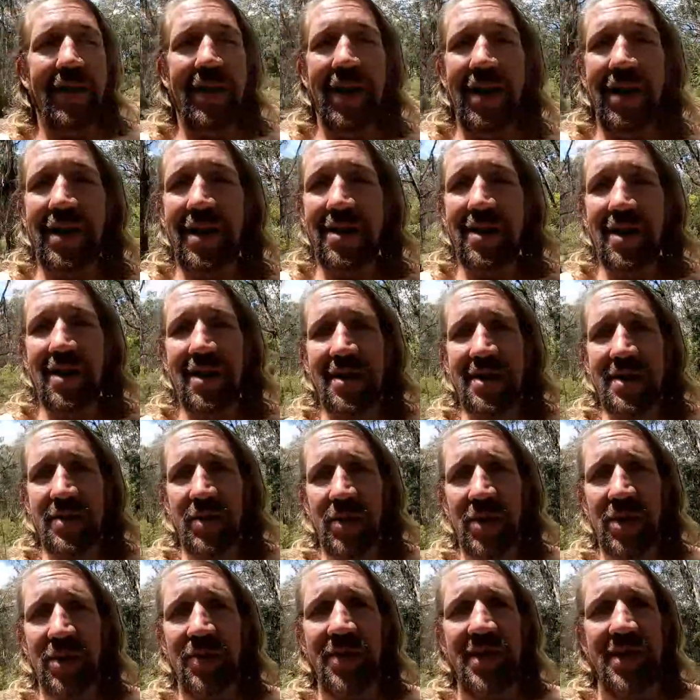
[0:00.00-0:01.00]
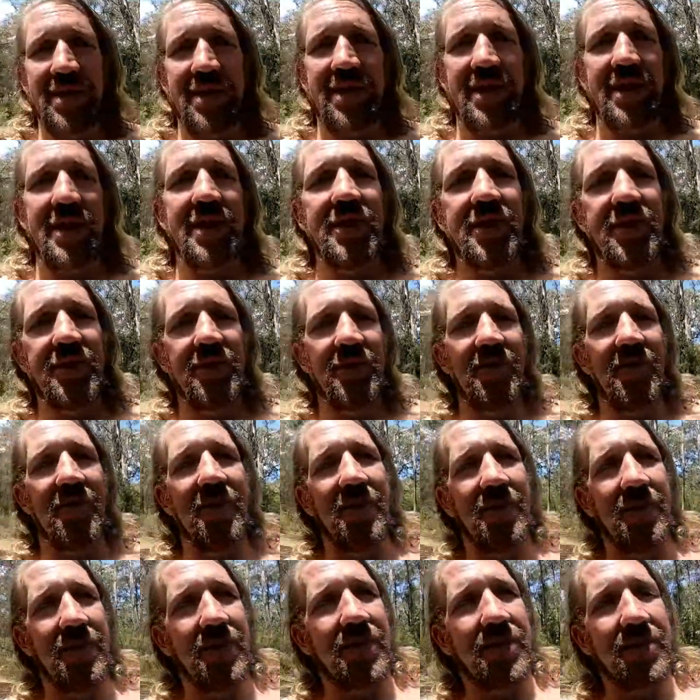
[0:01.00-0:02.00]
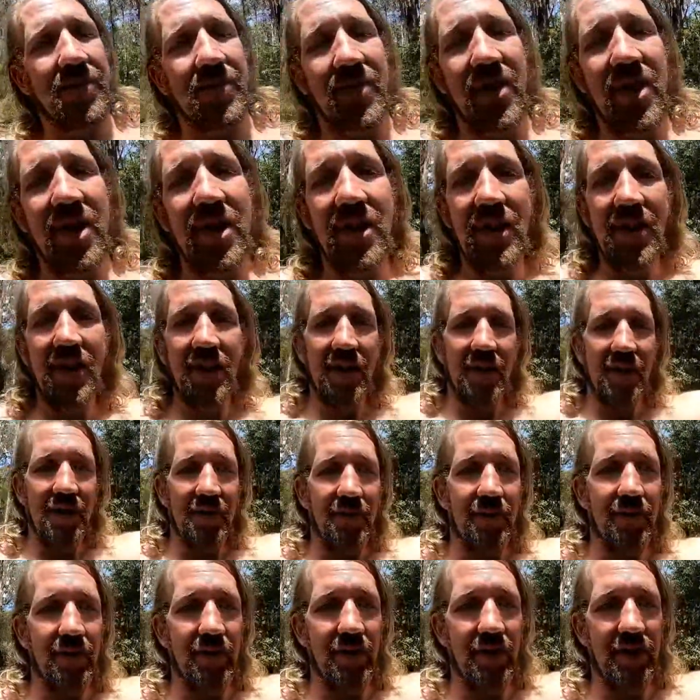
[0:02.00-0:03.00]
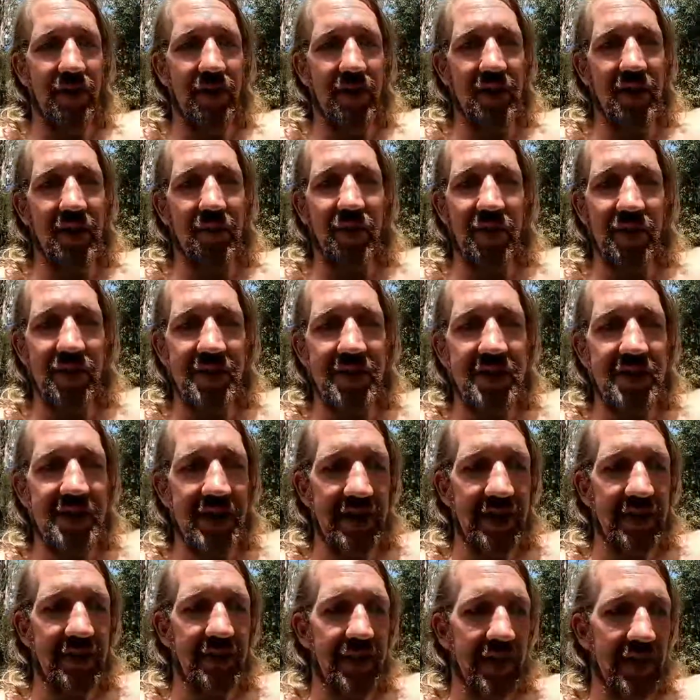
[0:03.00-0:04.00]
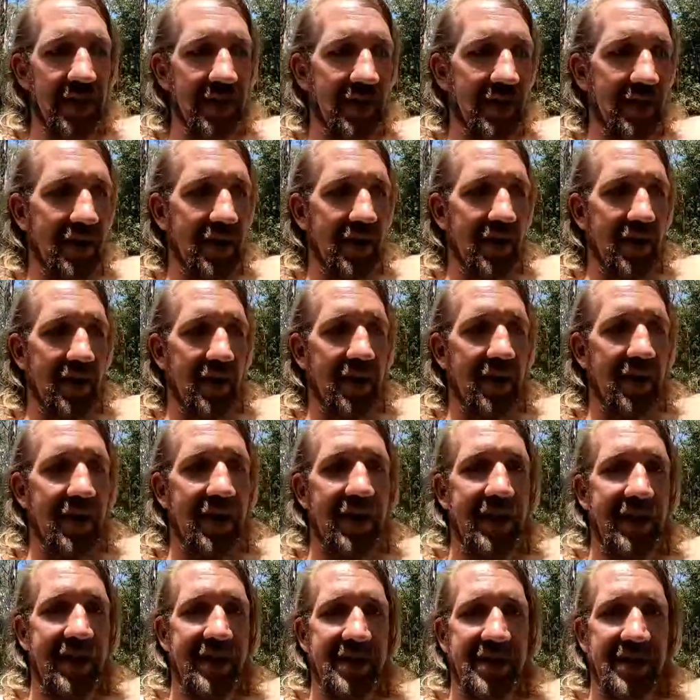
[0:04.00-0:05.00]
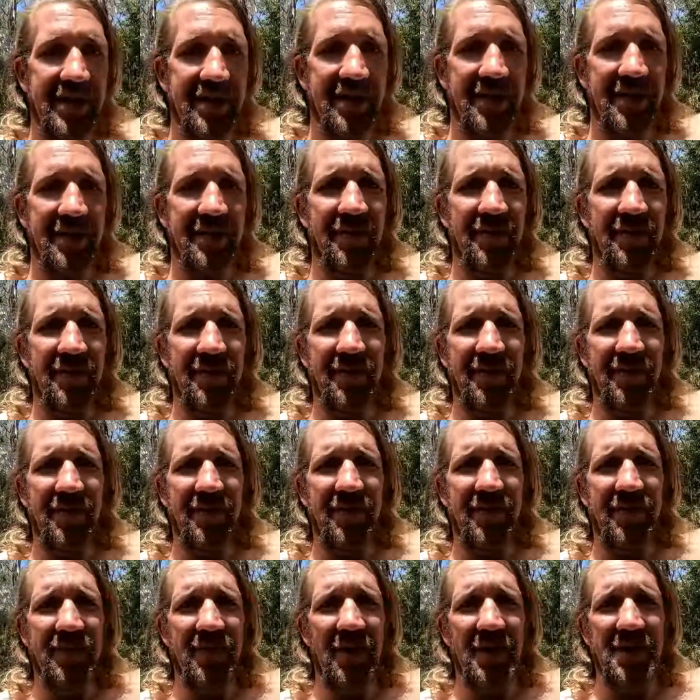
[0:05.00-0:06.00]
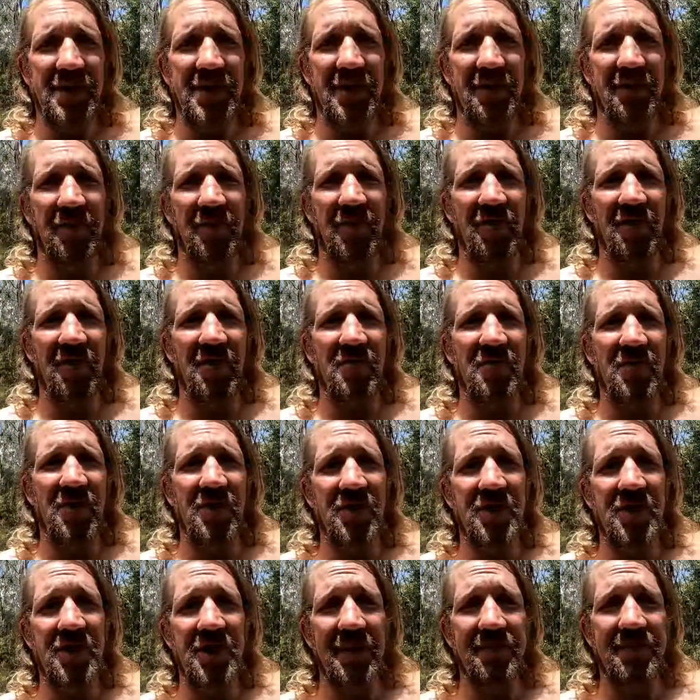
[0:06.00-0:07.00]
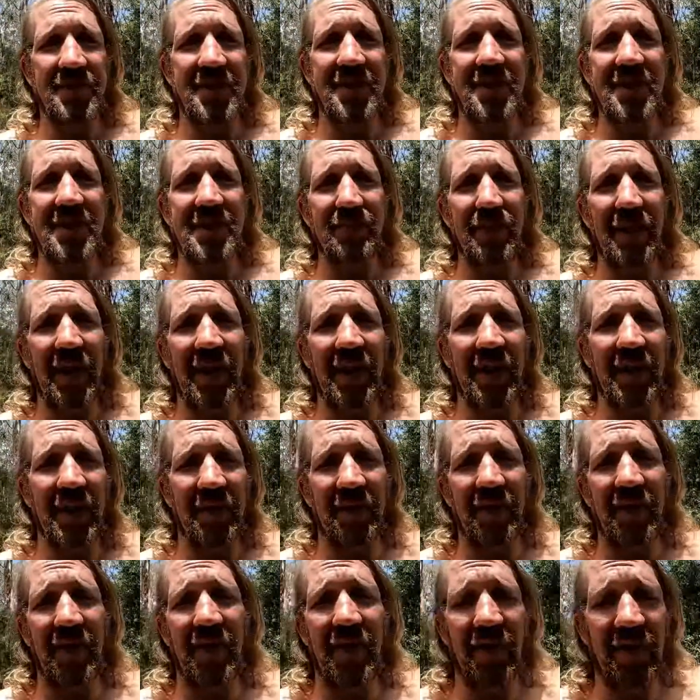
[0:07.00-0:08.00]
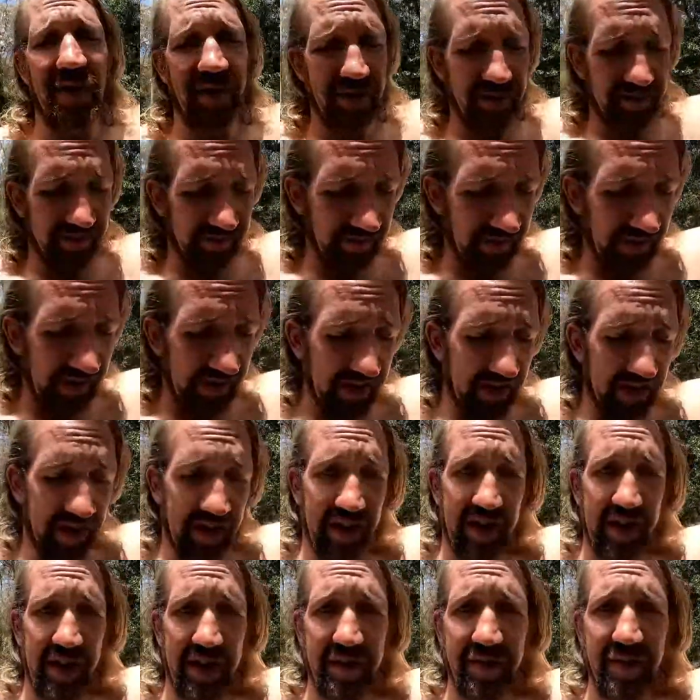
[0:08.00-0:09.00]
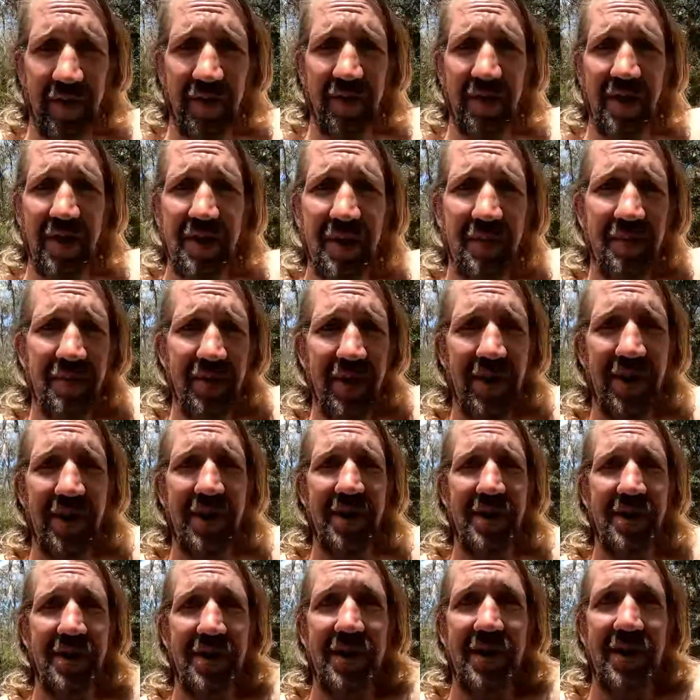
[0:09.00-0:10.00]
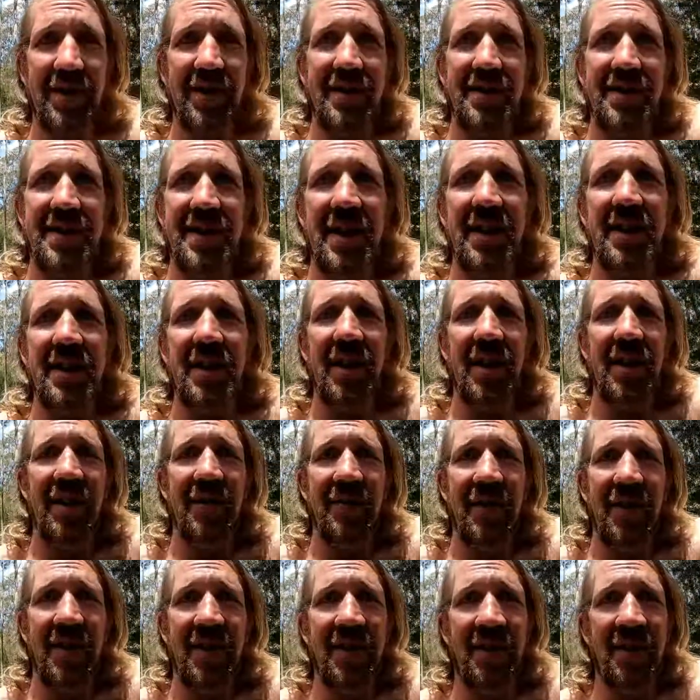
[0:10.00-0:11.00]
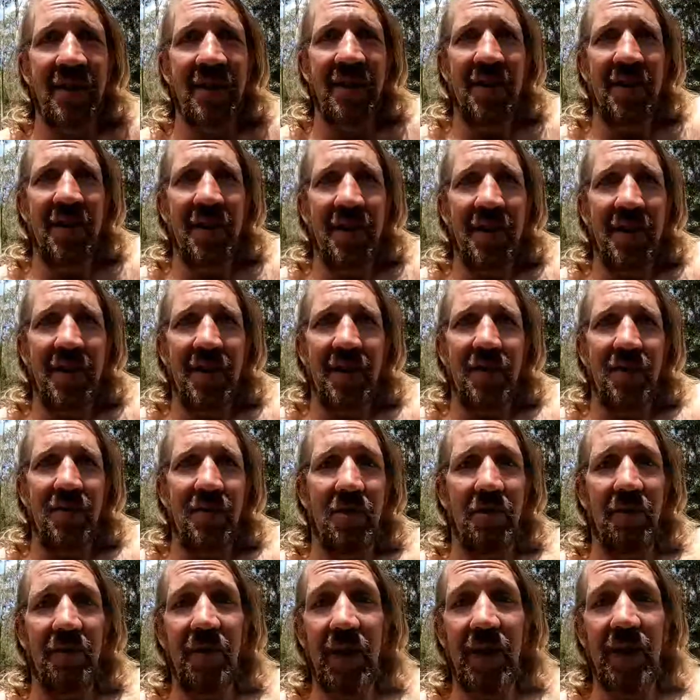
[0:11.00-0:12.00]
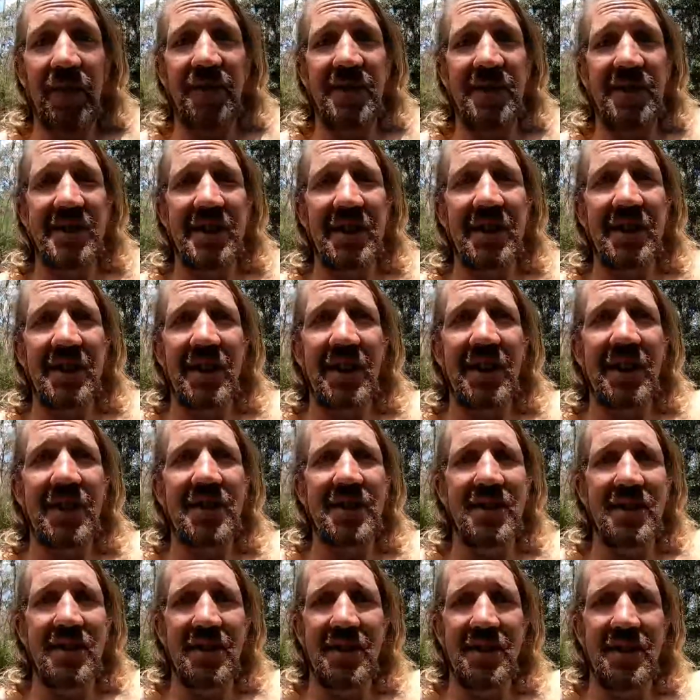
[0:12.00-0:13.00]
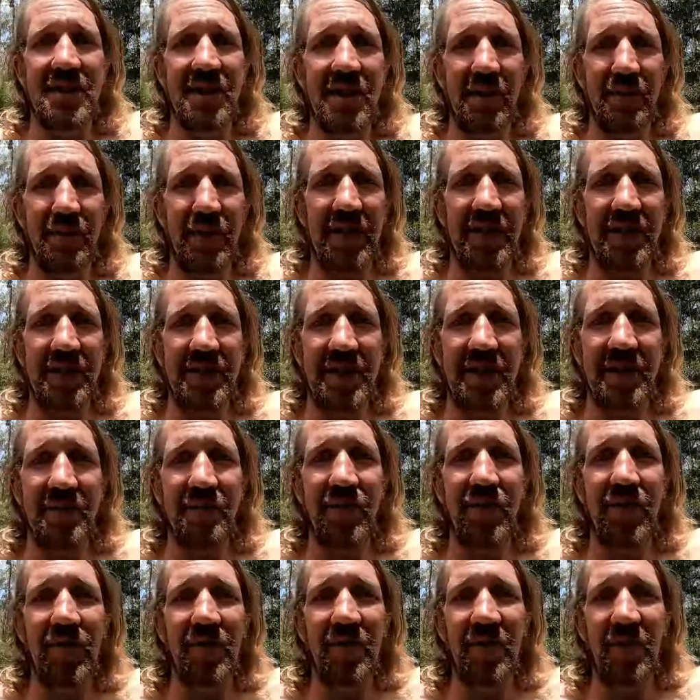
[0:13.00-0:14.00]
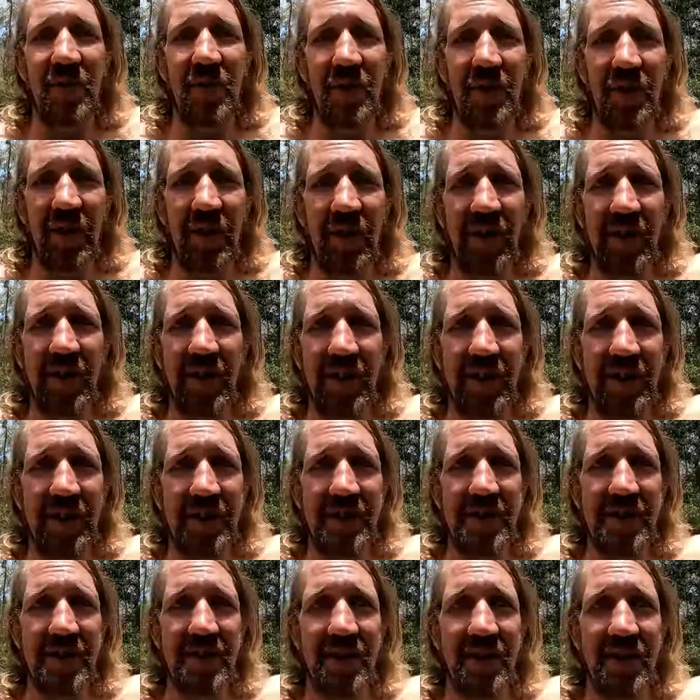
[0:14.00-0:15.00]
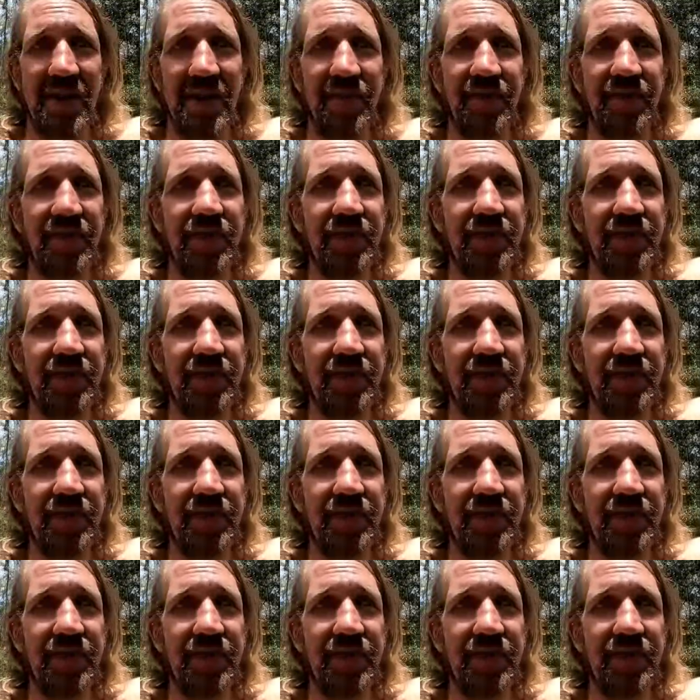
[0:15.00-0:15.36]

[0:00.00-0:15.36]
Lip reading: Howdy, guys. Welcome to day 2 of 3 for the multi-day event. So those that have already watched up to this part have known that I have already completed the 10k run. Well, 5 to 10 k's. It ended up being 10.49 last night